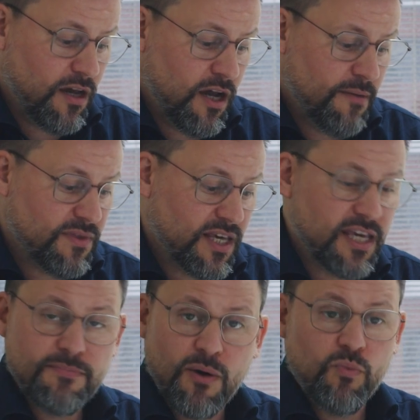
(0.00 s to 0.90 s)
the
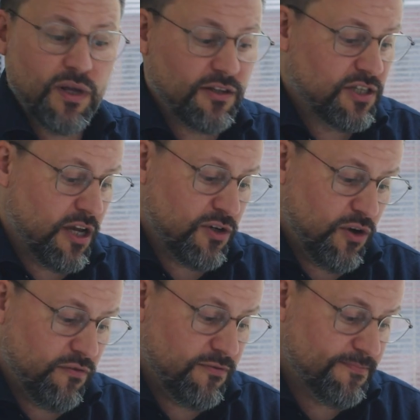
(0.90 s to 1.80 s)
heat pump will turn
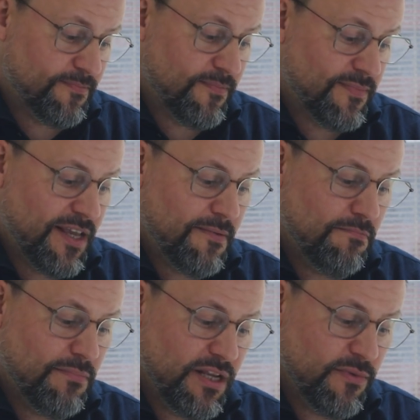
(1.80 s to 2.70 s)
off.
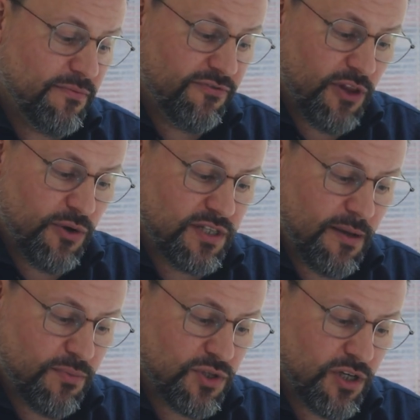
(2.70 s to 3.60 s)
Minimum flow
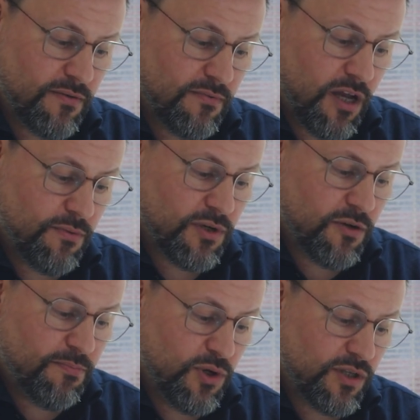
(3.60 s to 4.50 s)
temperature, I'm going
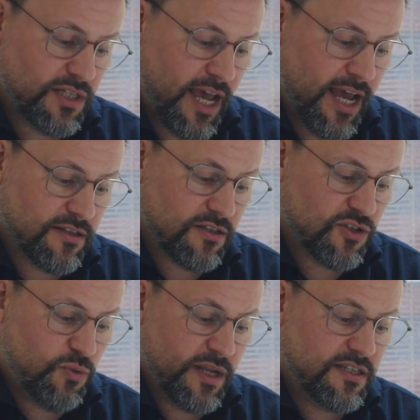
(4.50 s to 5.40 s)
to put at
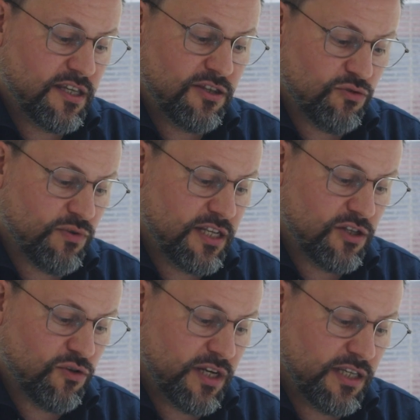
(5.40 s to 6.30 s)
23
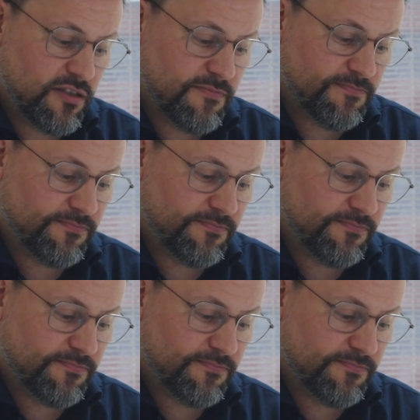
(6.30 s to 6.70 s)
degrees.